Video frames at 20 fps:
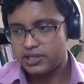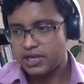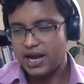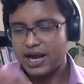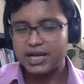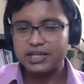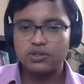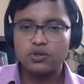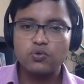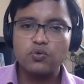
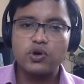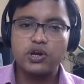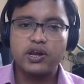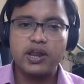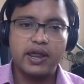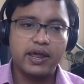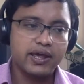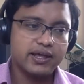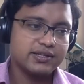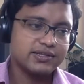the other one
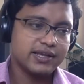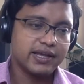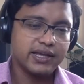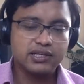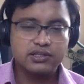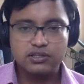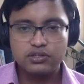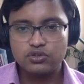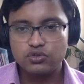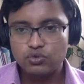has
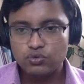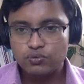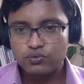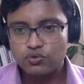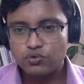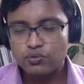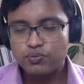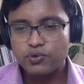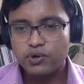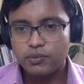access to
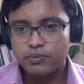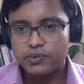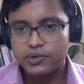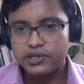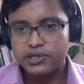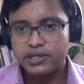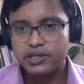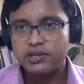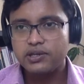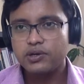two
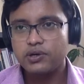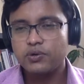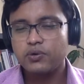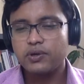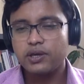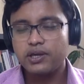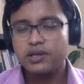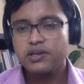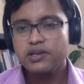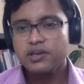property.
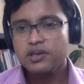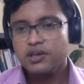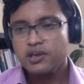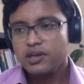Okay,